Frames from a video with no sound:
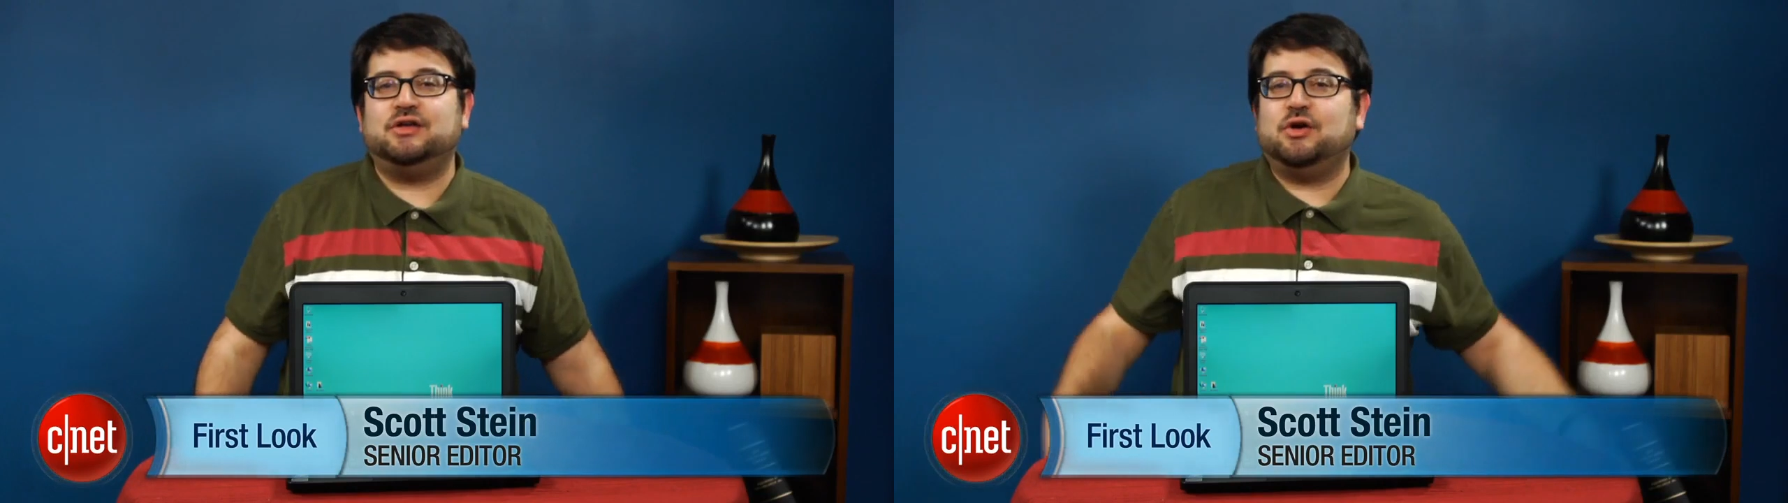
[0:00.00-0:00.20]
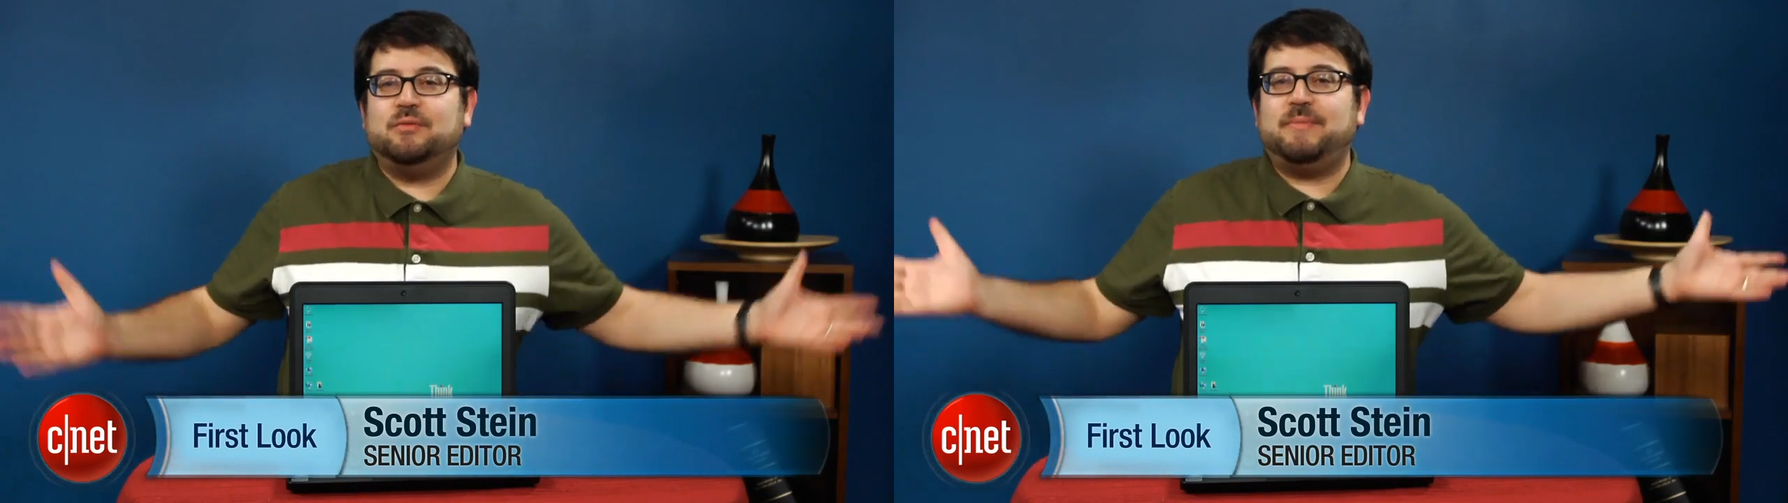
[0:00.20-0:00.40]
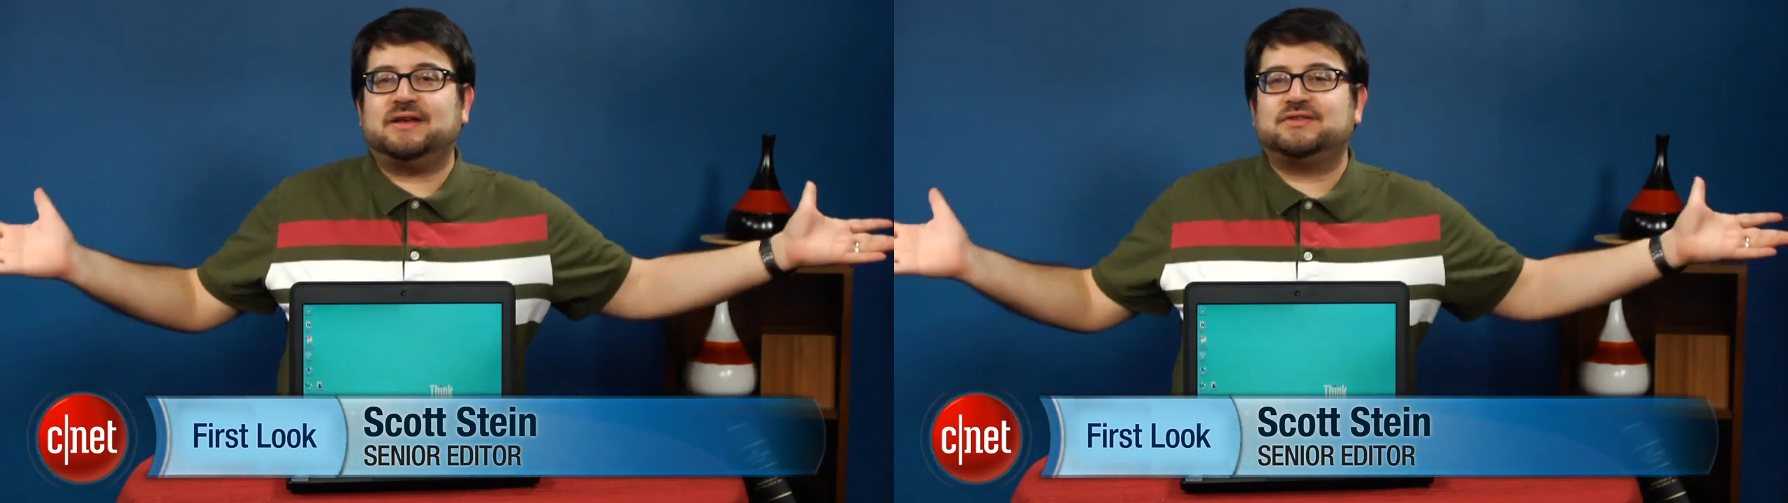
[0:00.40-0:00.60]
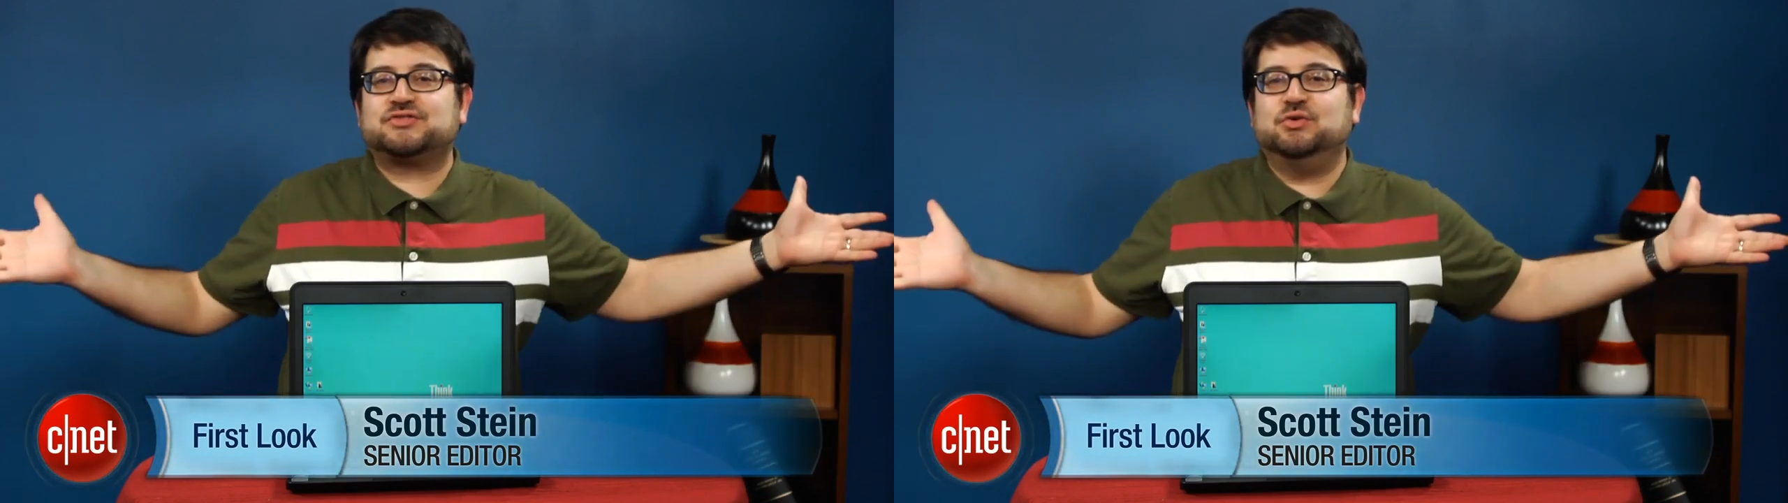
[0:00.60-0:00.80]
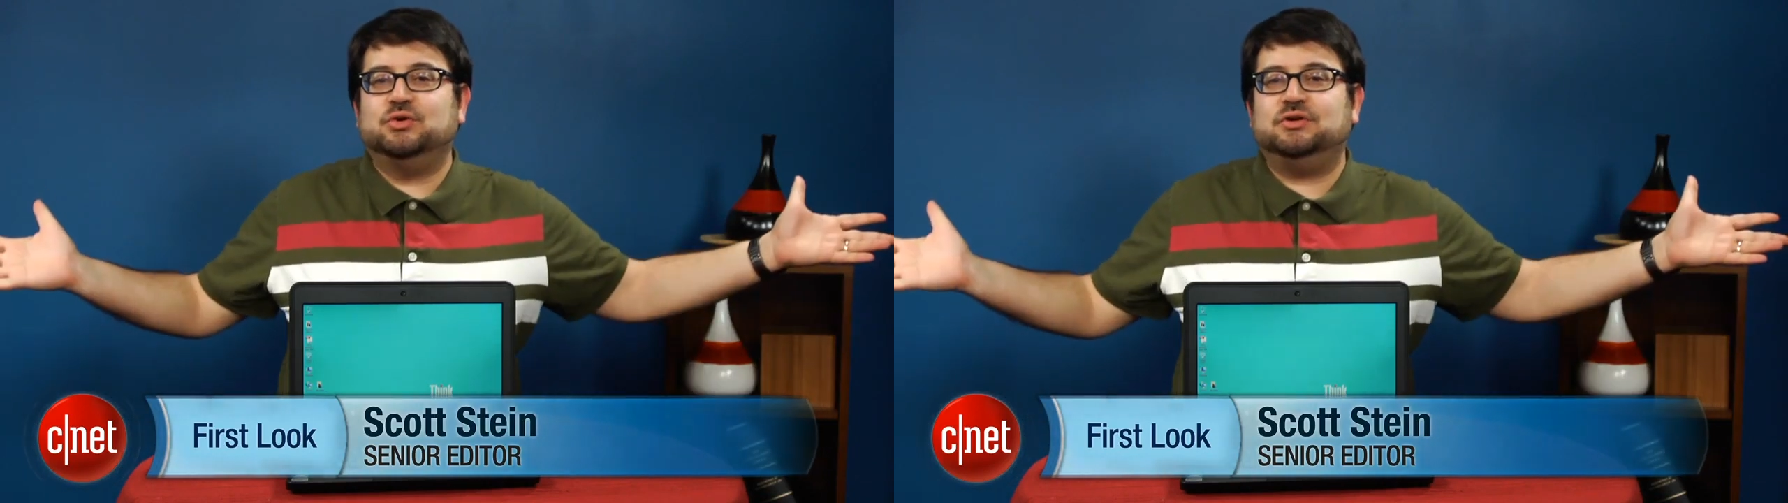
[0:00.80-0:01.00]
you going back to
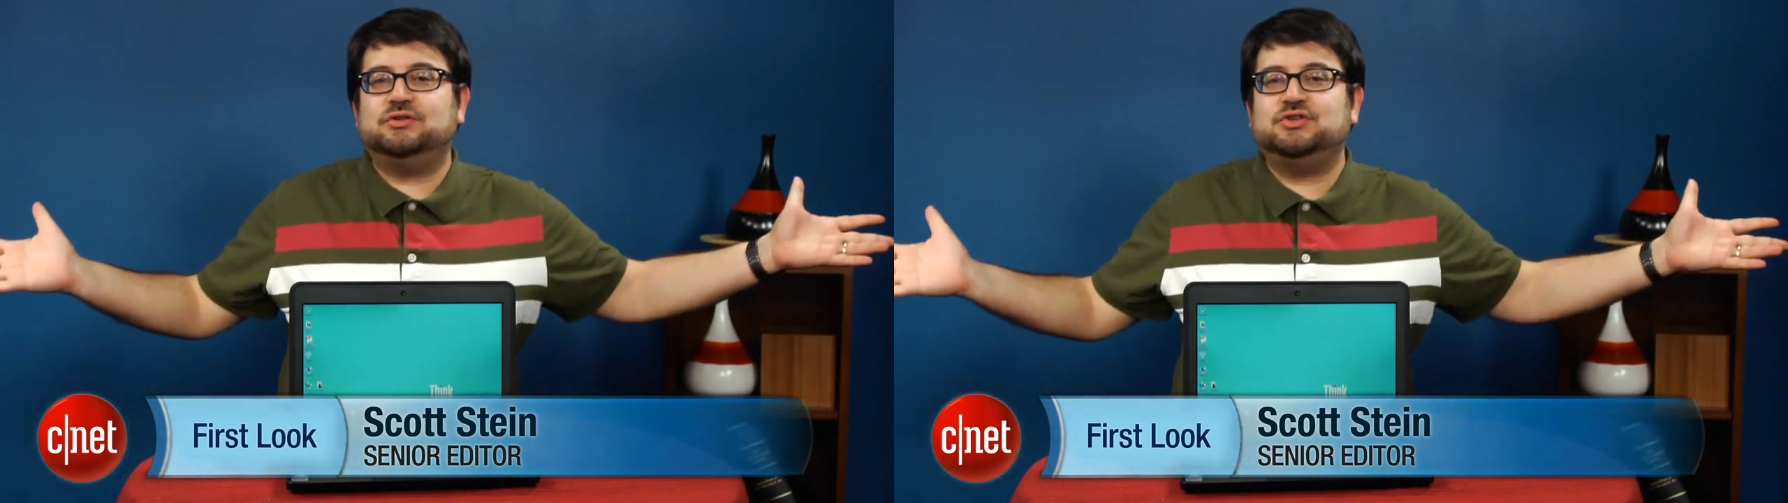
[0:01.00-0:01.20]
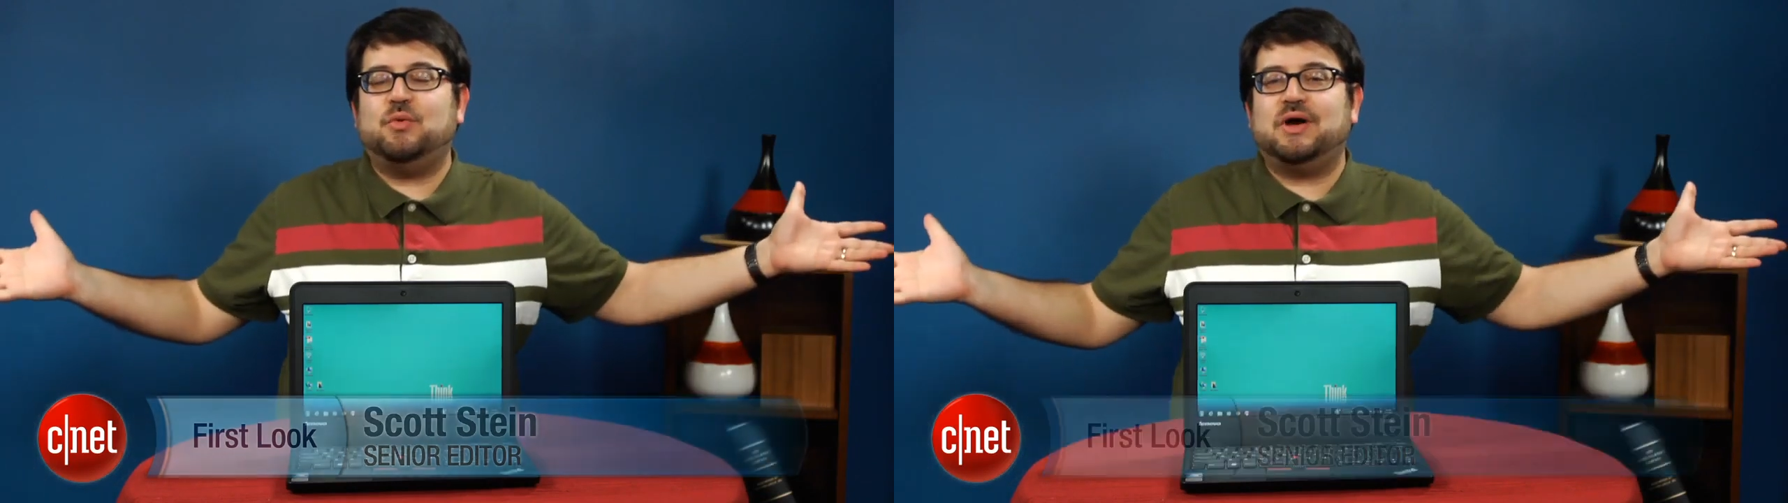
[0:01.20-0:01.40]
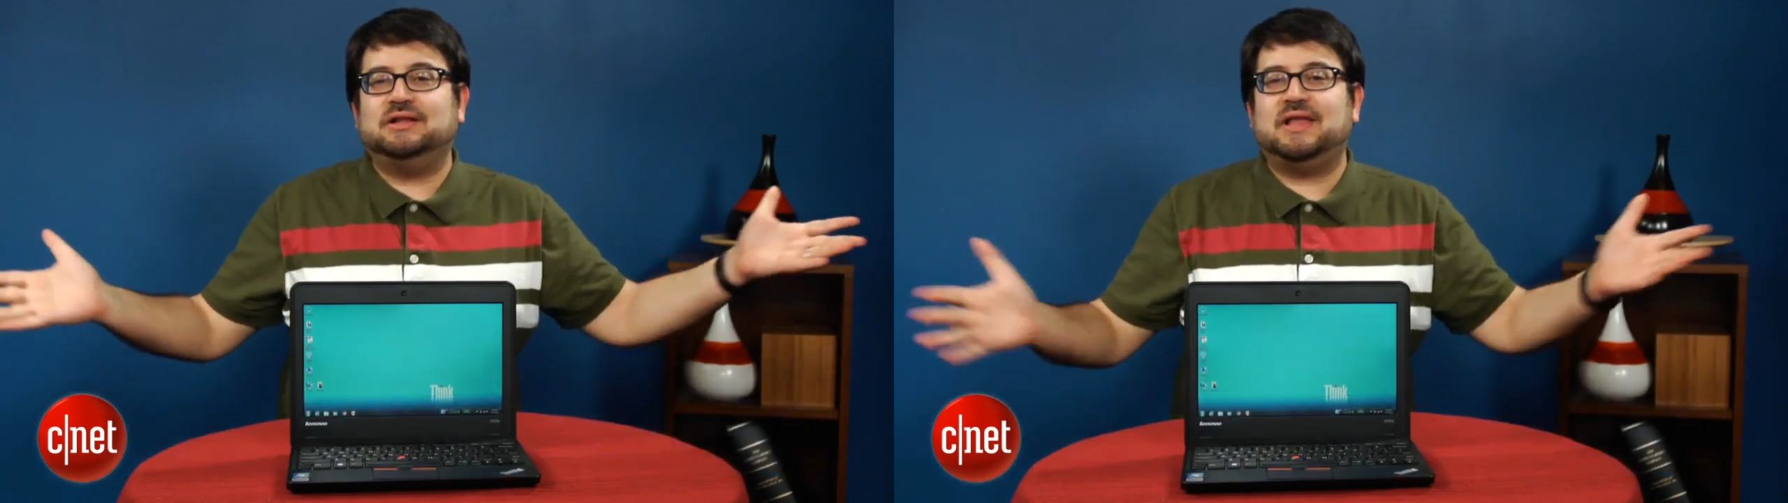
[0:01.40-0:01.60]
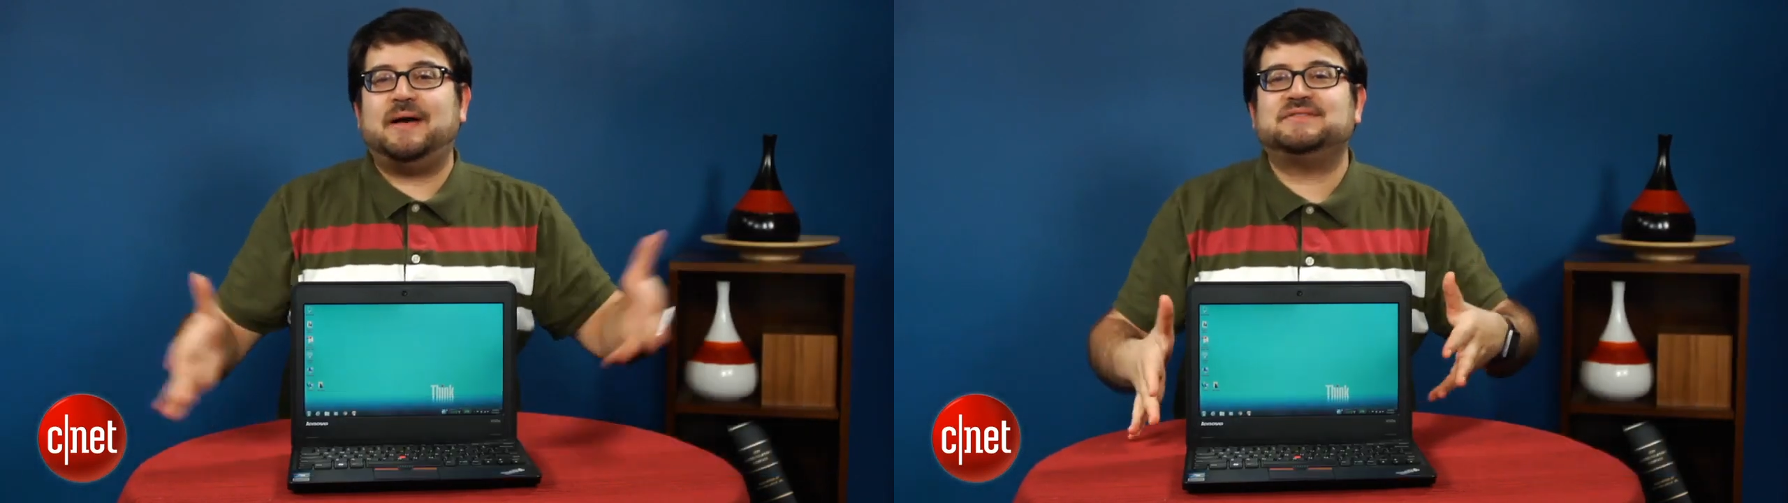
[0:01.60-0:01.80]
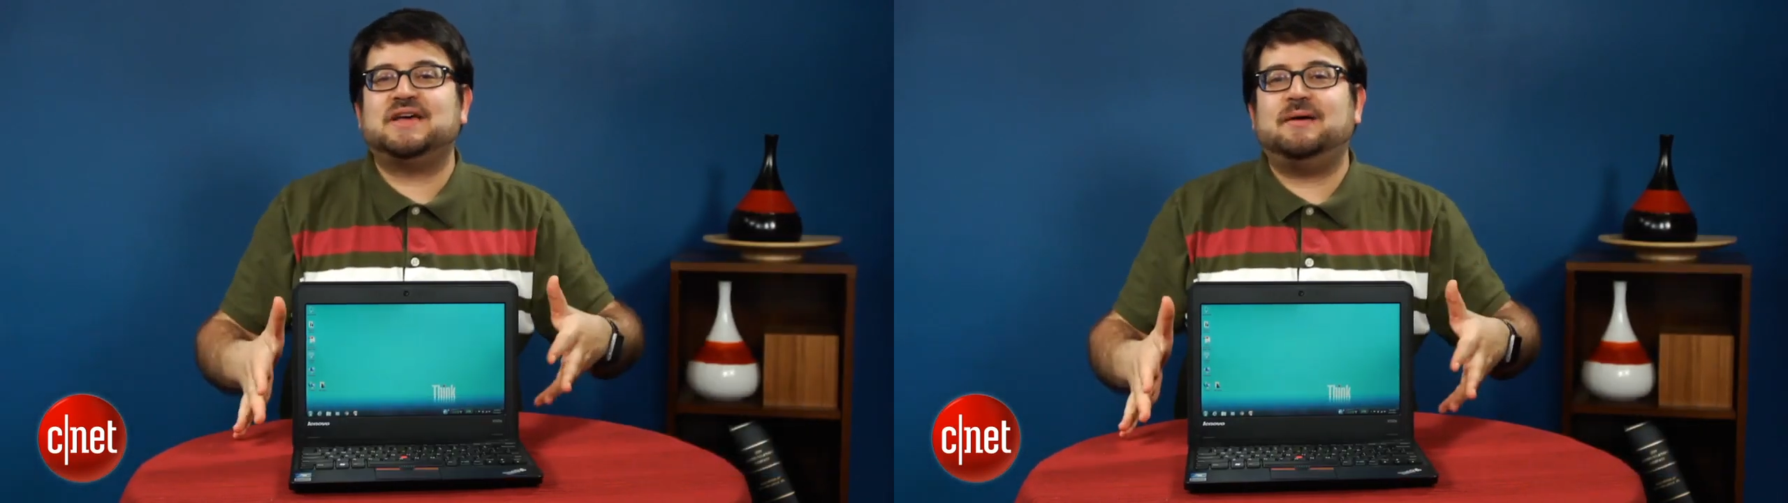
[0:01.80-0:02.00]
school? Do you want a
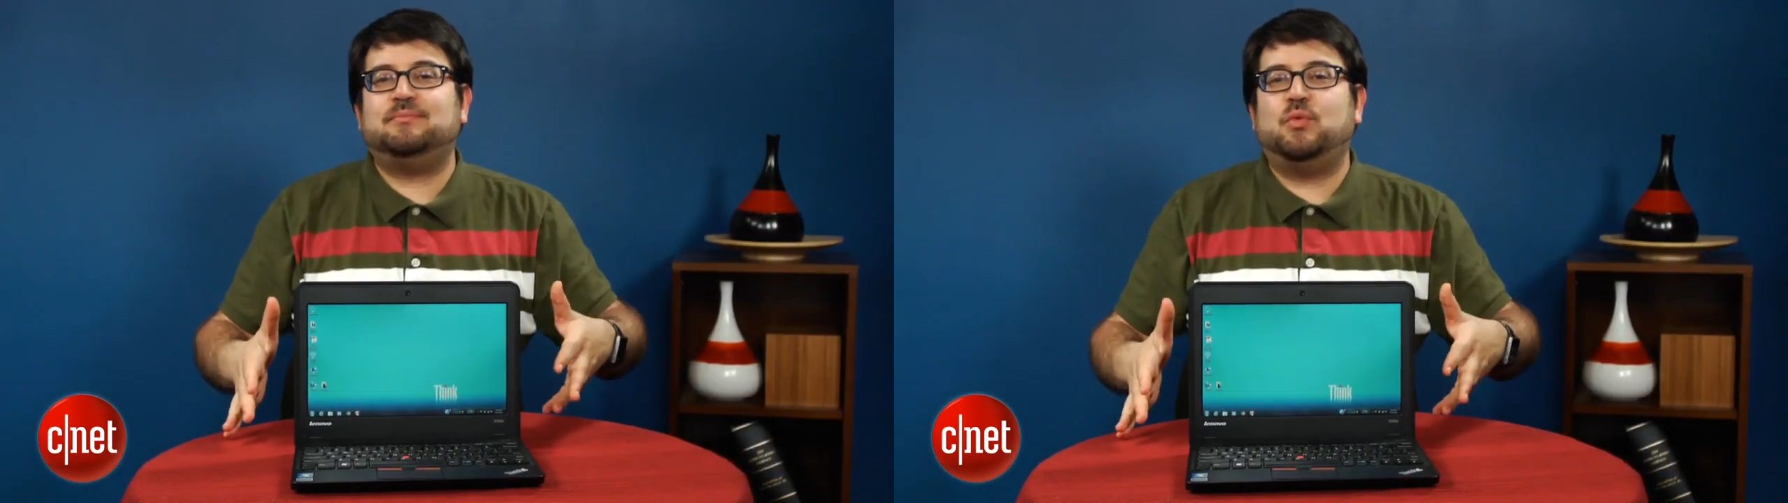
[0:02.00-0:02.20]
laptop?